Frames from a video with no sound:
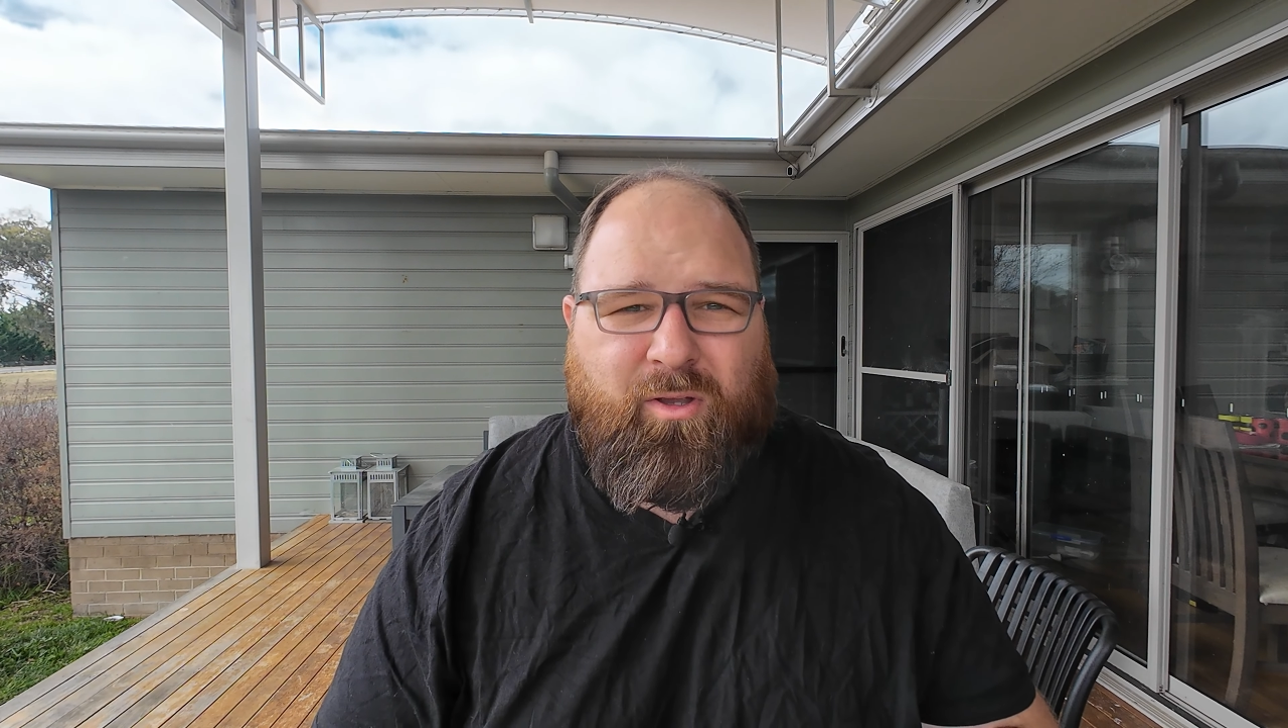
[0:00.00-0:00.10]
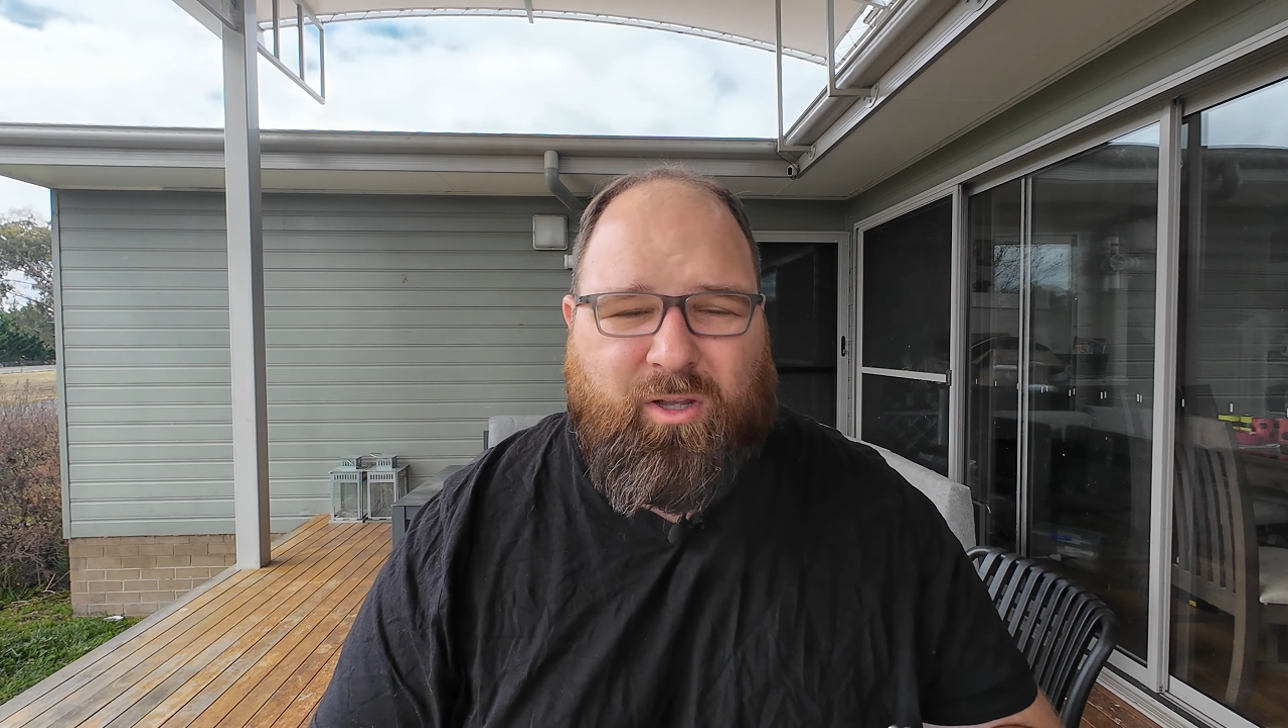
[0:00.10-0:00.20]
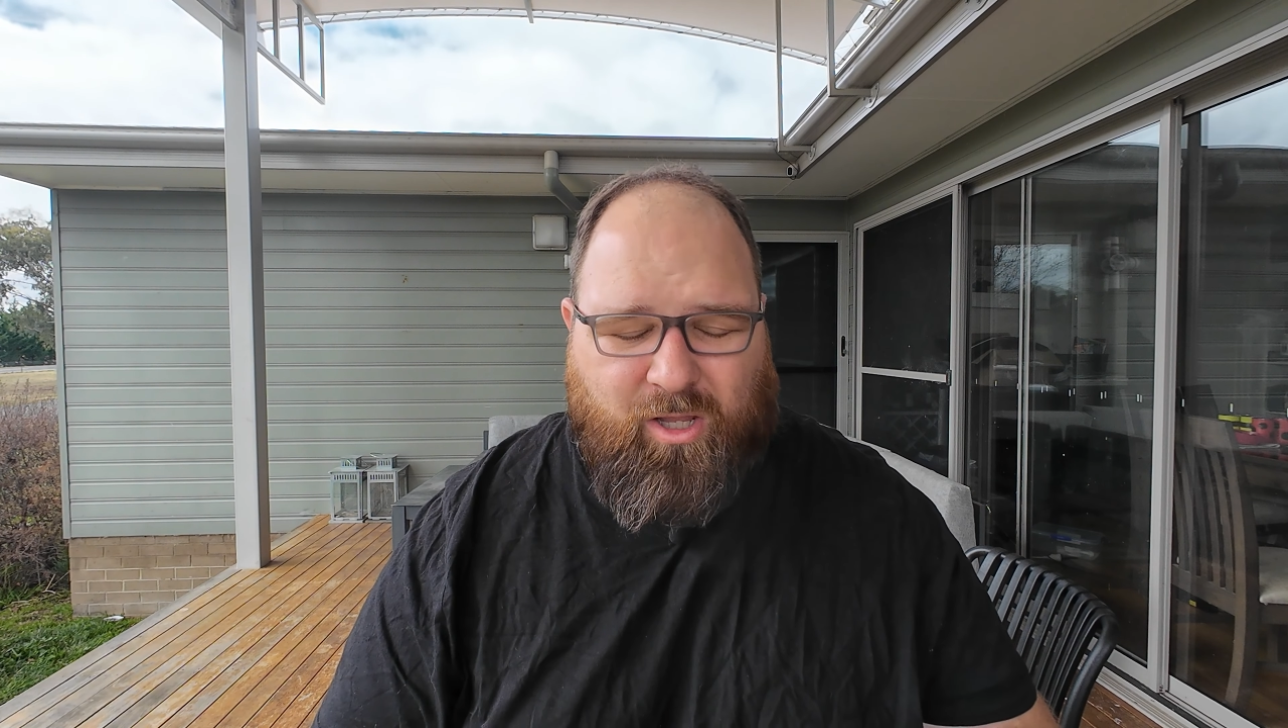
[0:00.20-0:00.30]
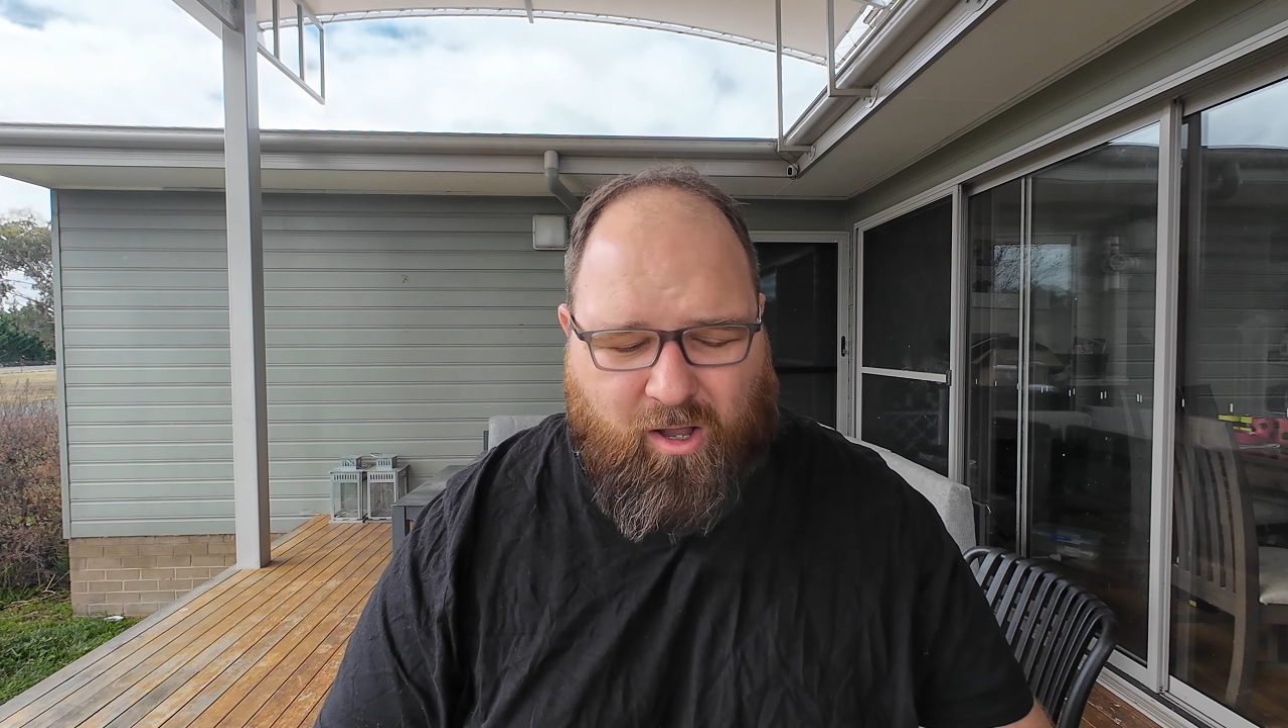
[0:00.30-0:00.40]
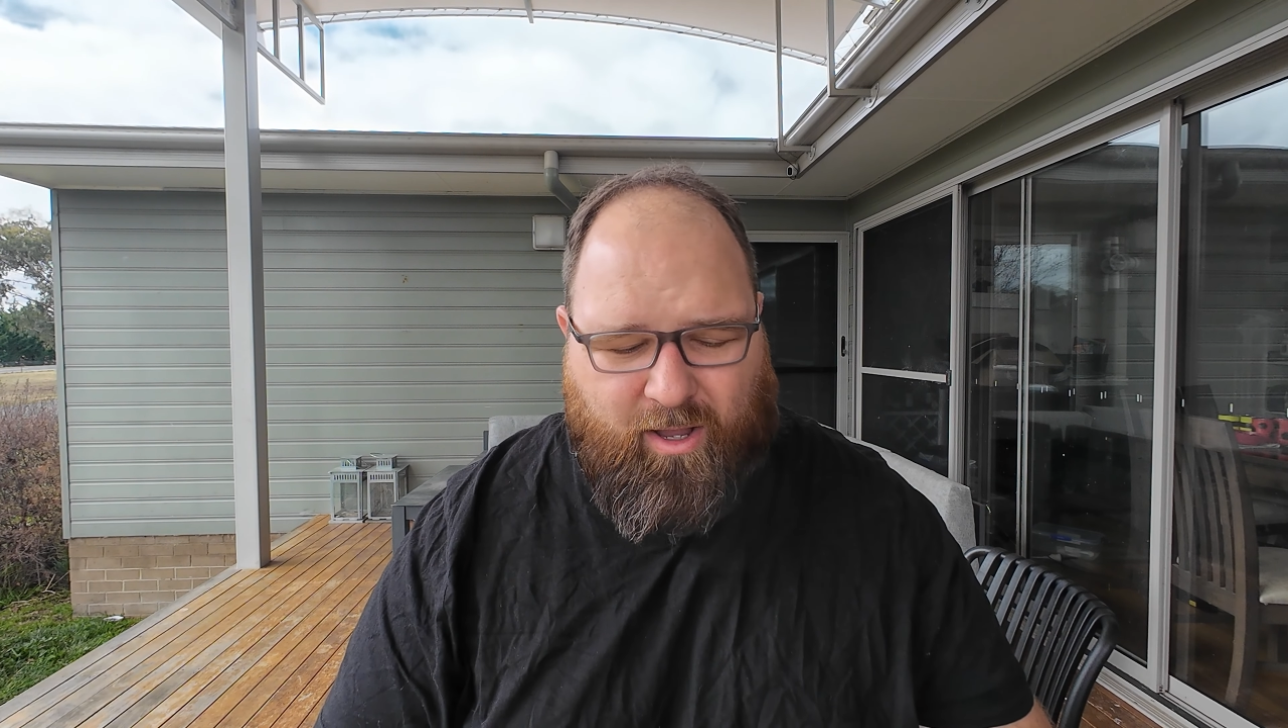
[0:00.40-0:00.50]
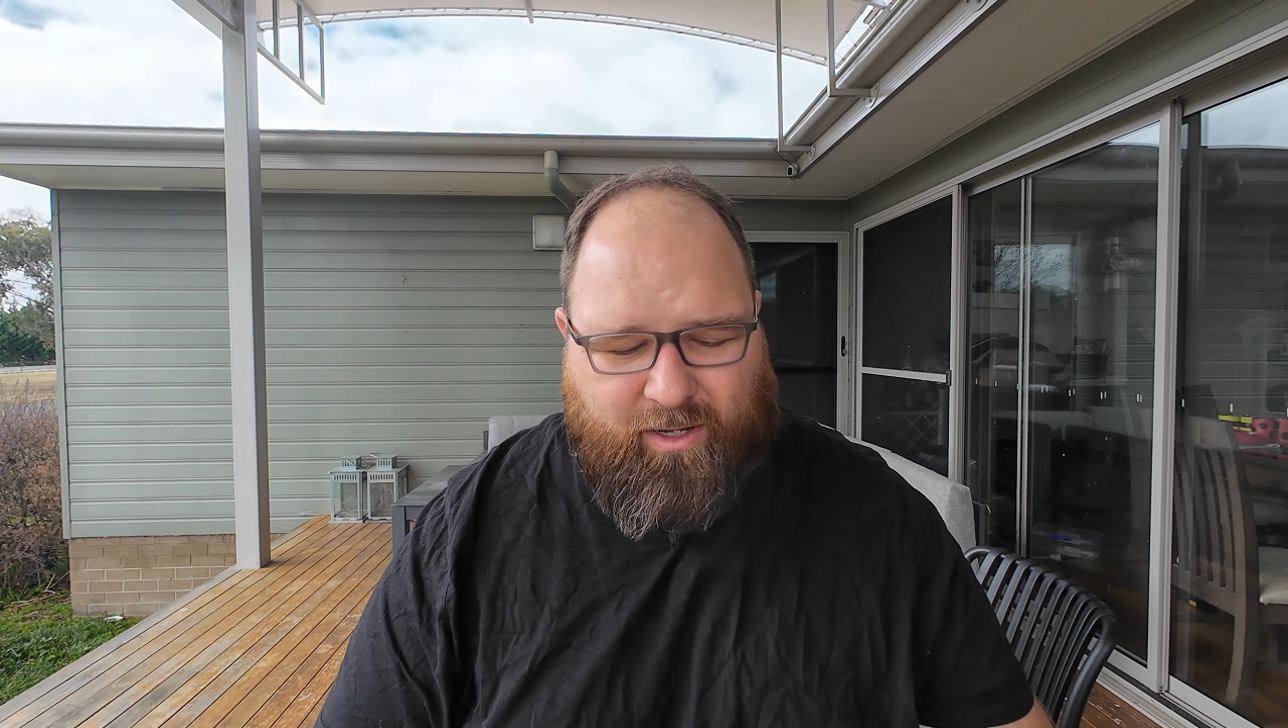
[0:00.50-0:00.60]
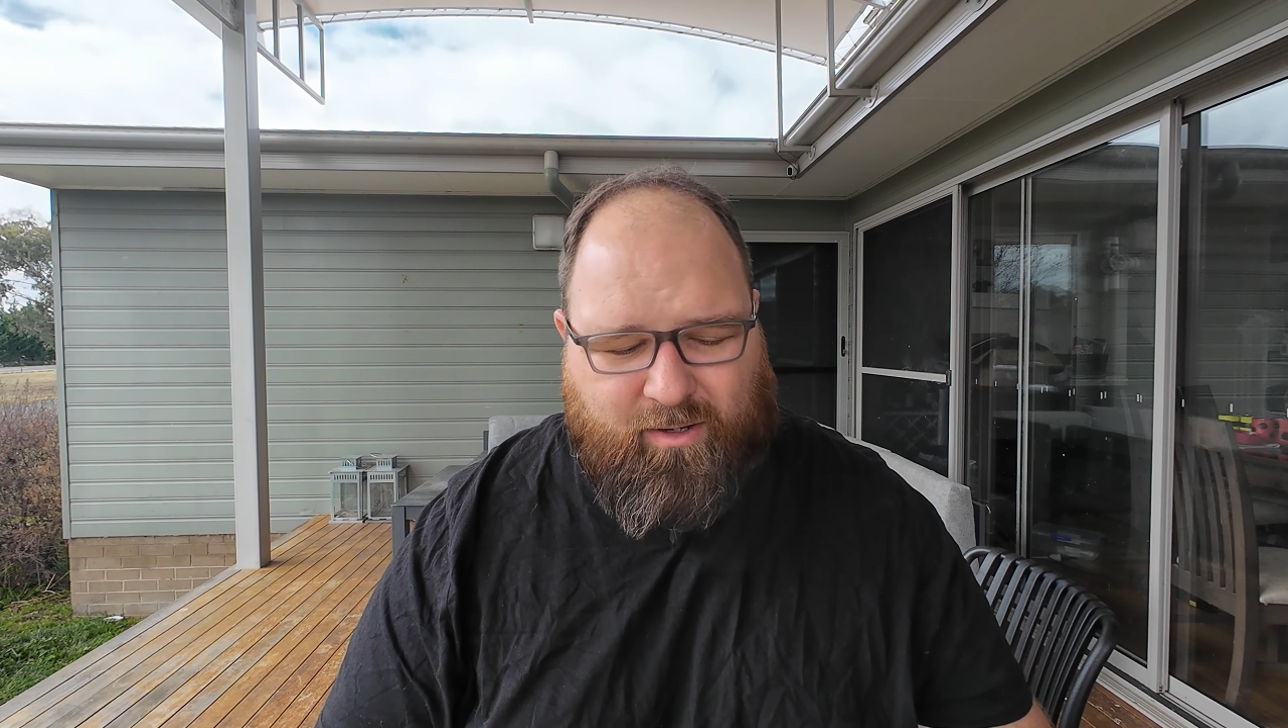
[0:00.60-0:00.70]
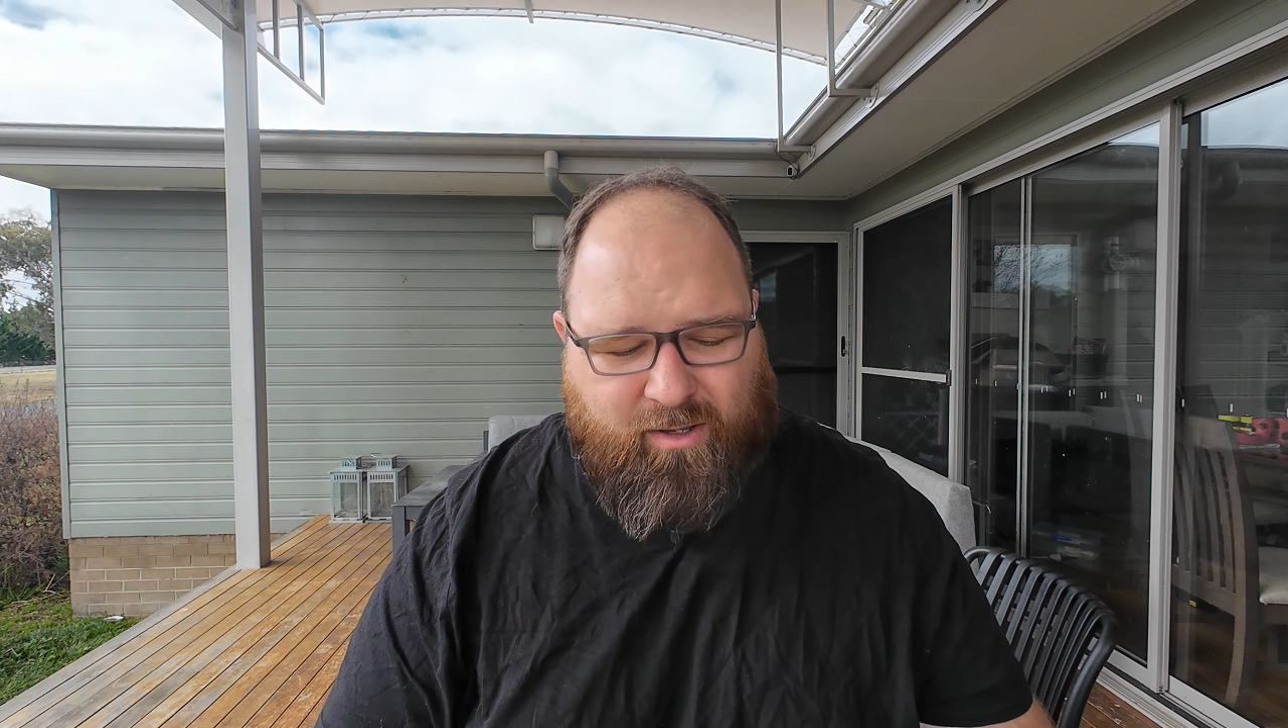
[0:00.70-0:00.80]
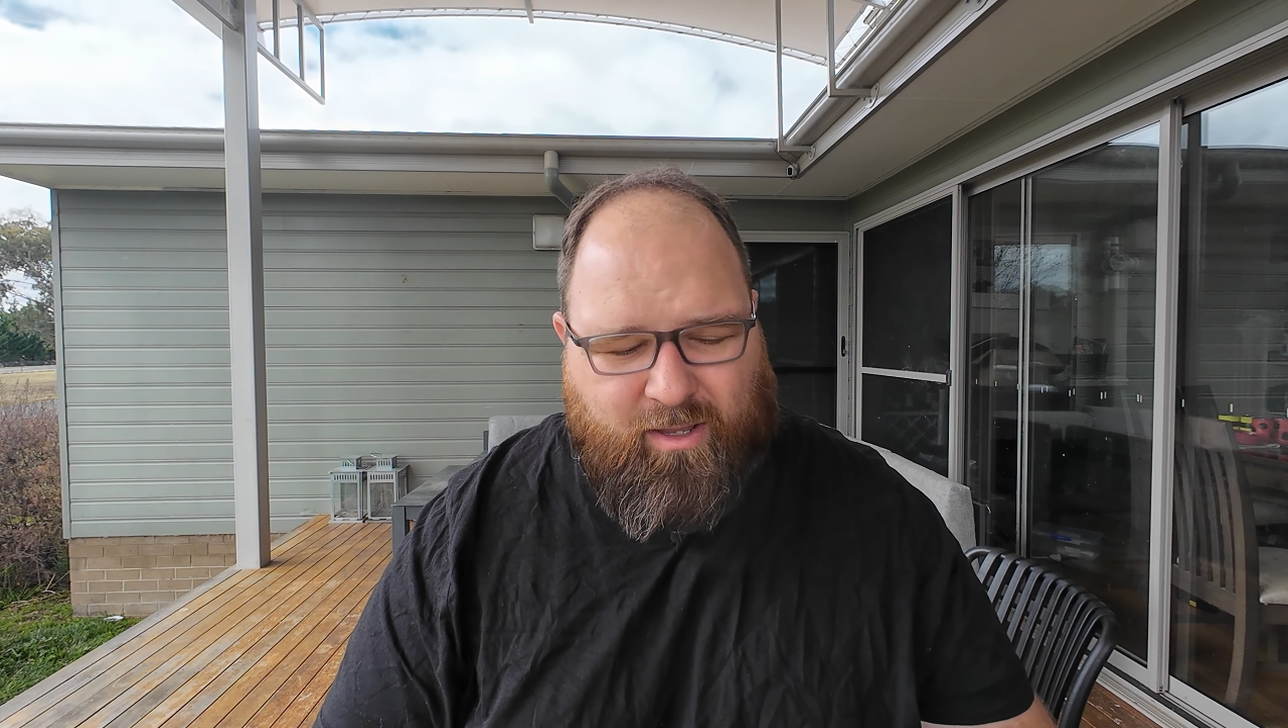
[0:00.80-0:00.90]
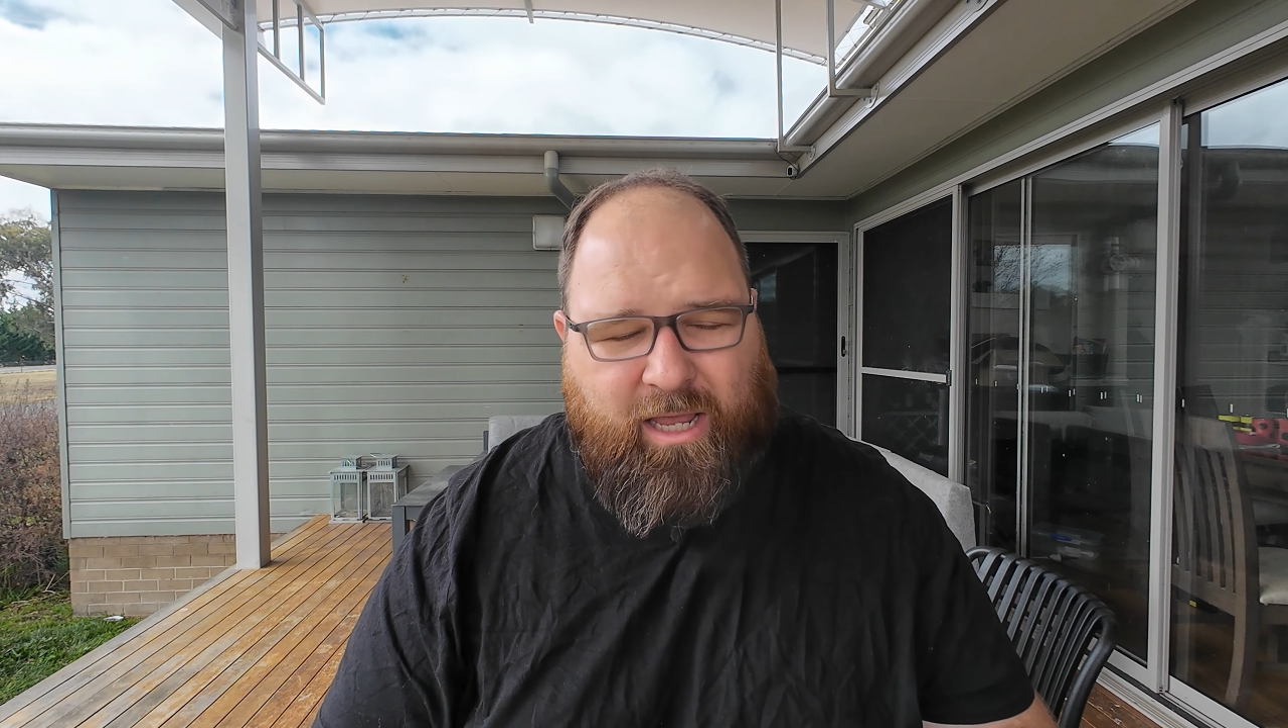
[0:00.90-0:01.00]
line,